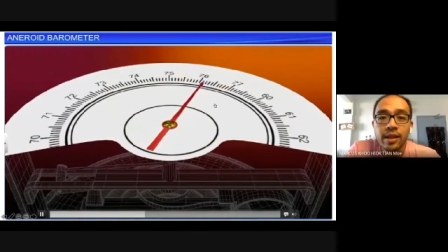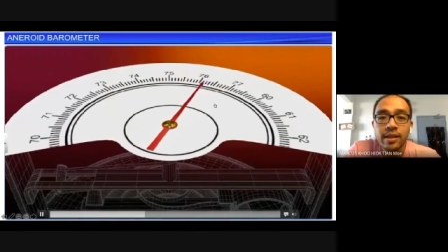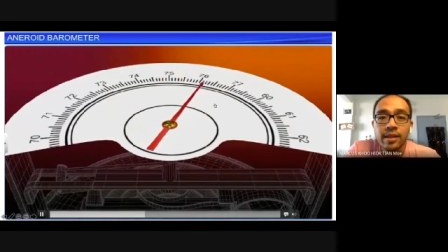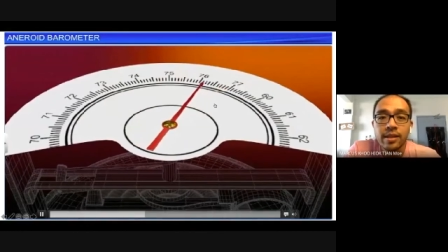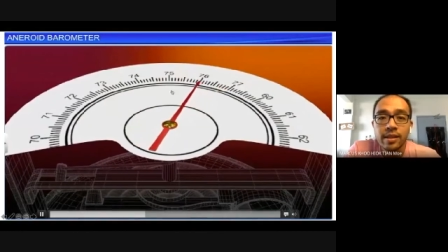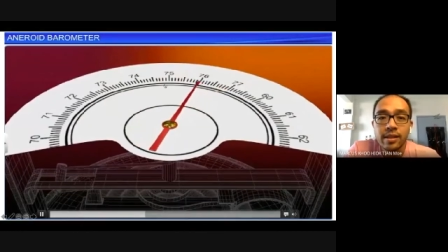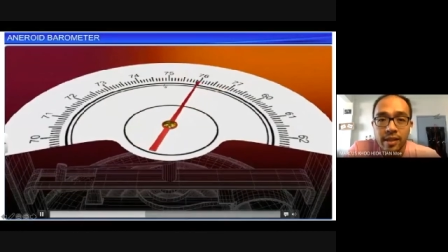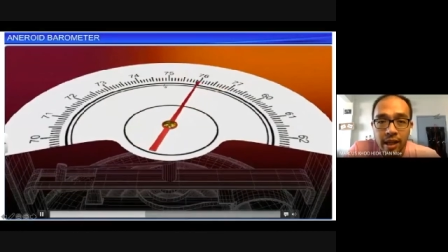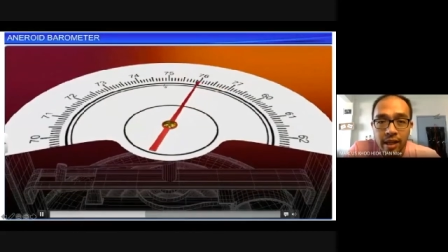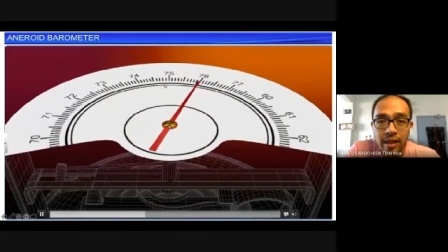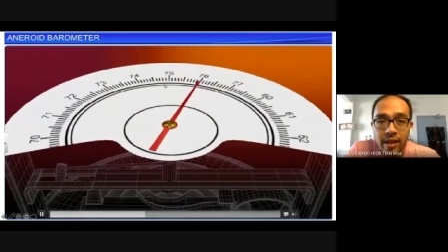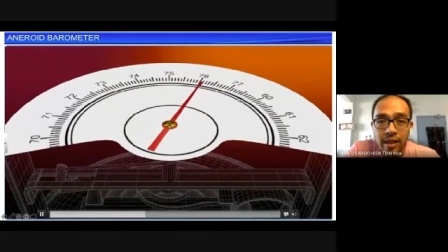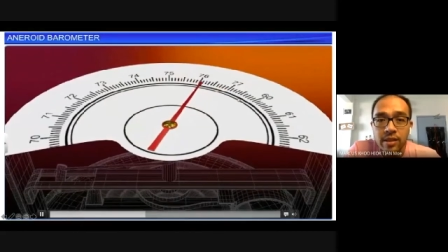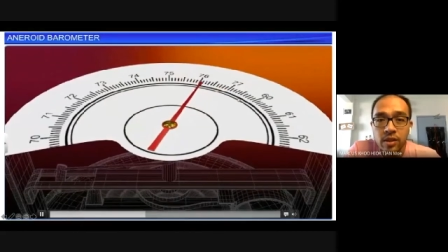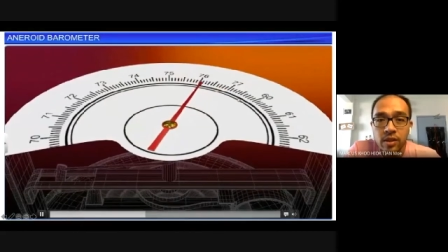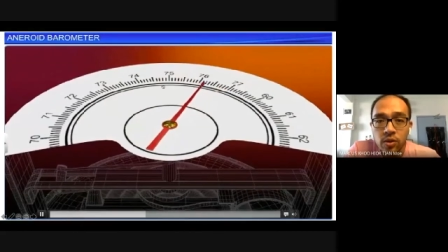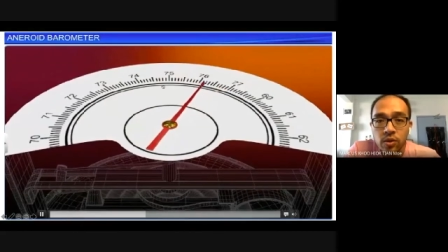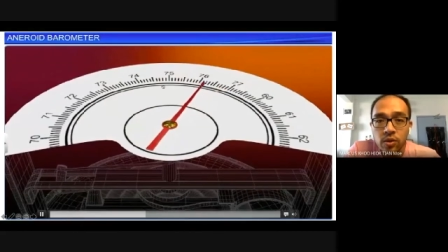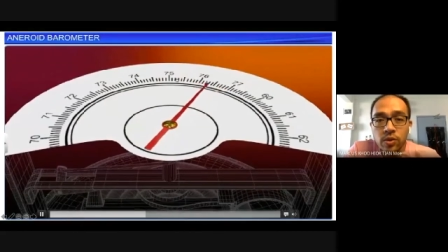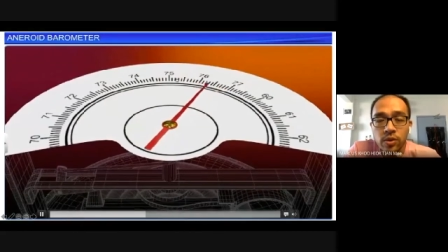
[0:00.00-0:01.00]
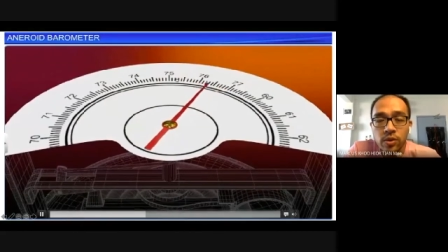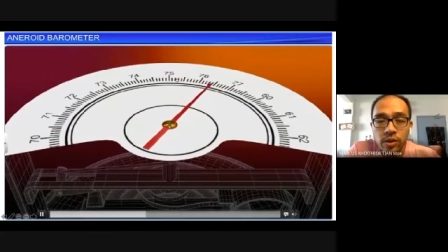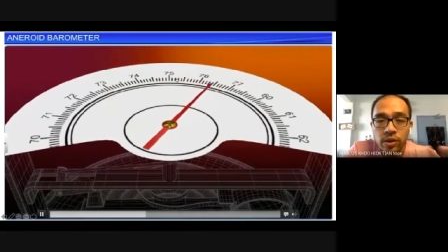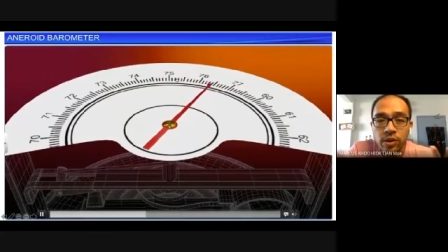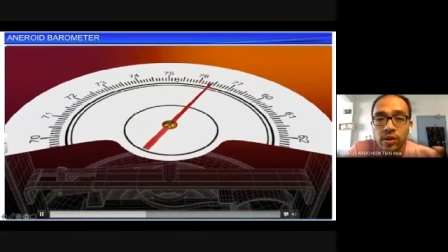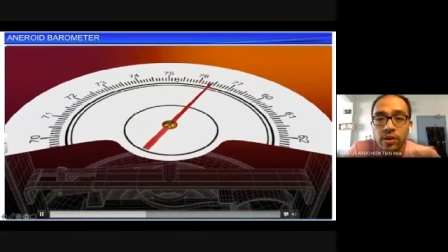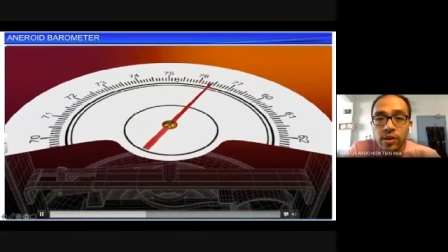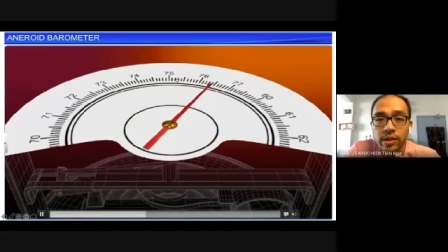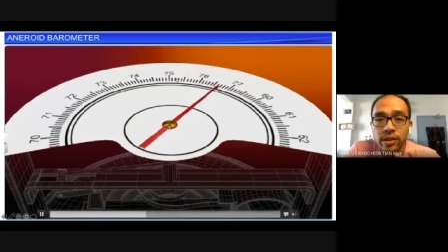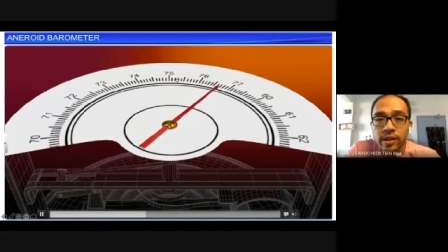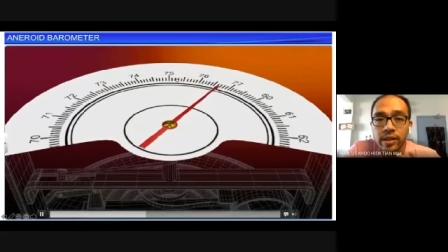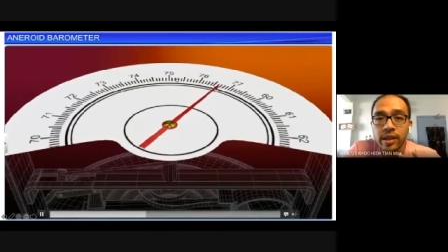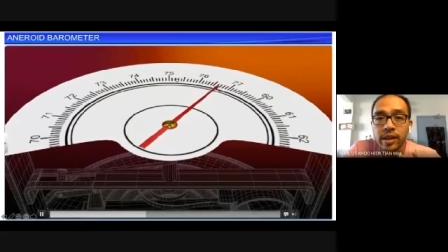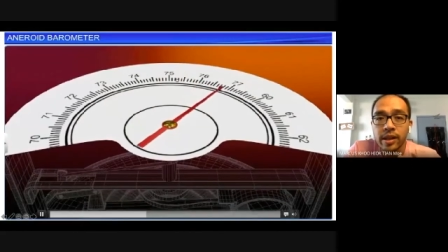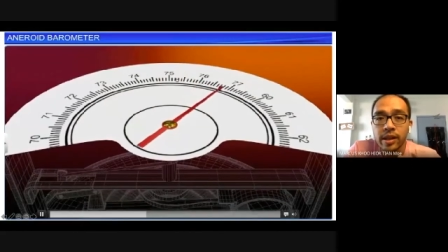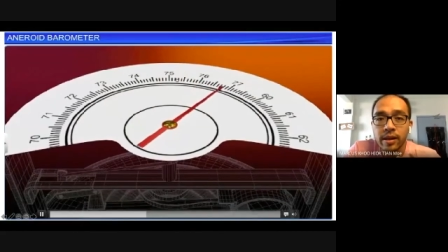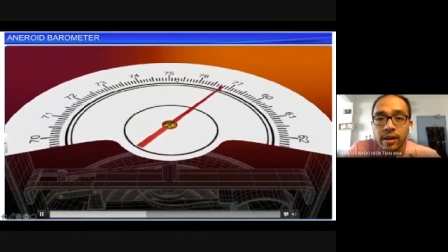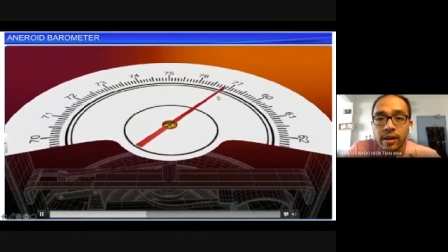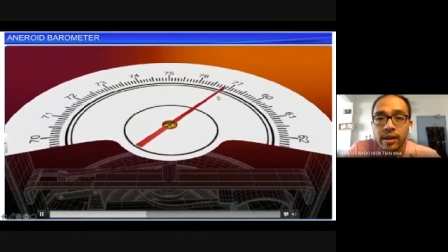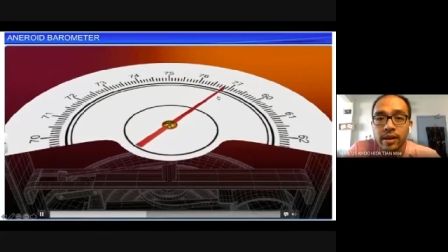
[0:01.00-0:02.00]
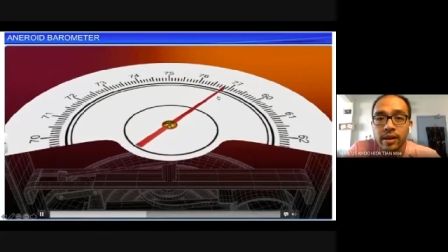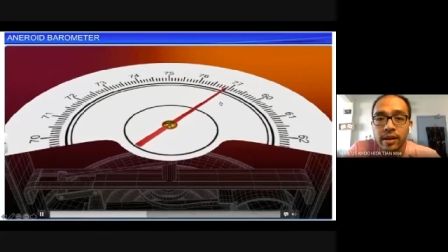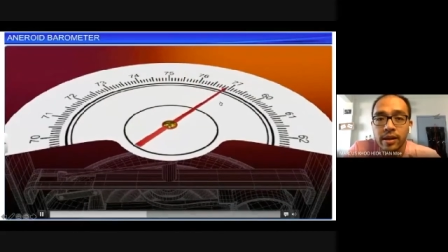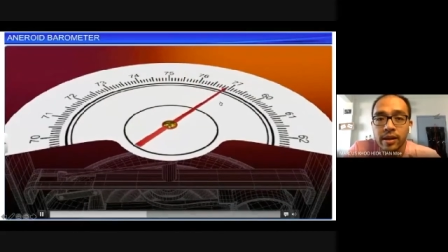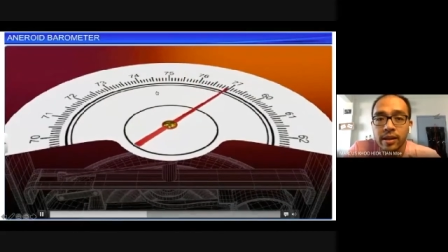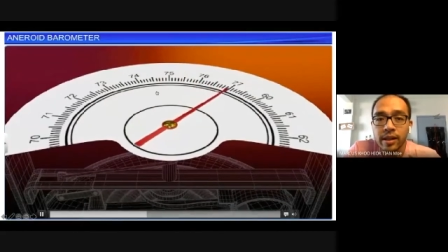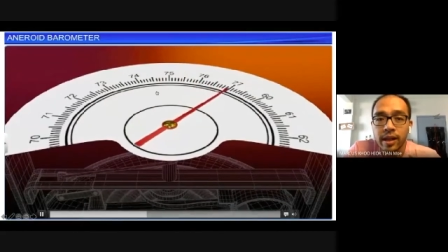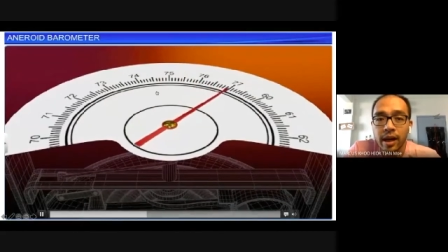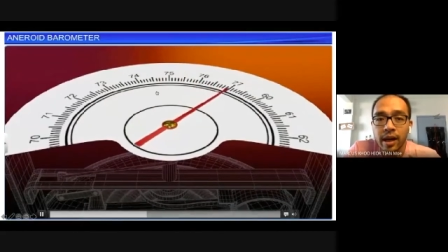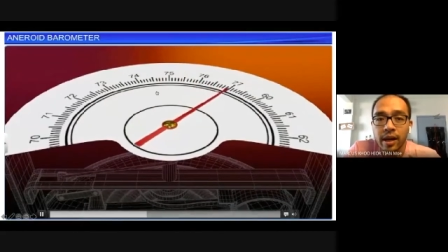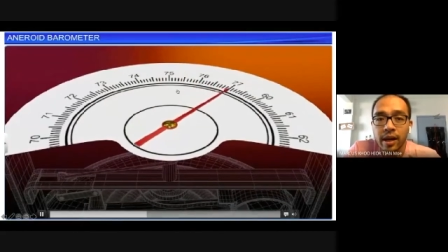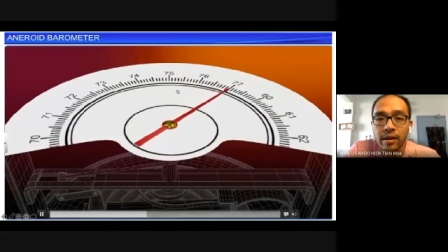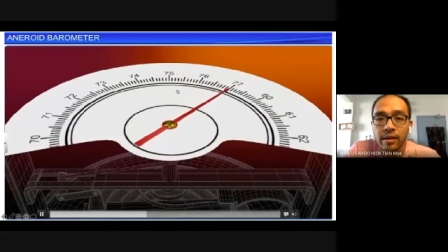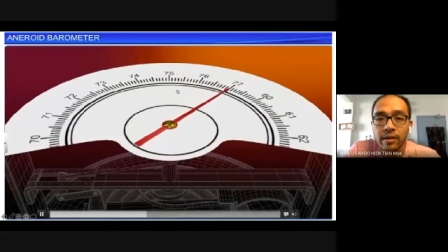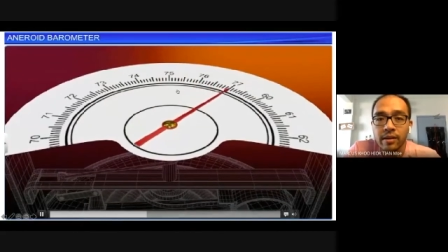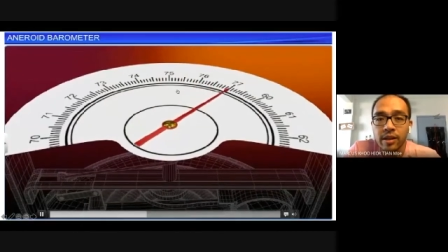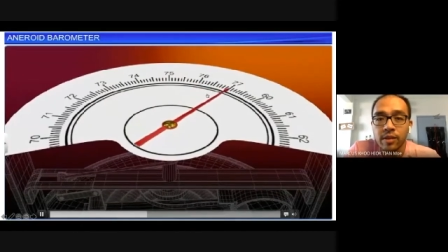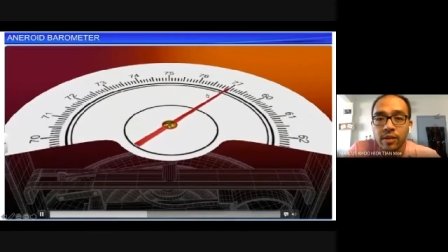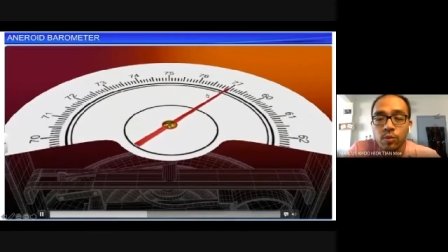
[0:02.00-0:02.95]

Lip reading: tells you, it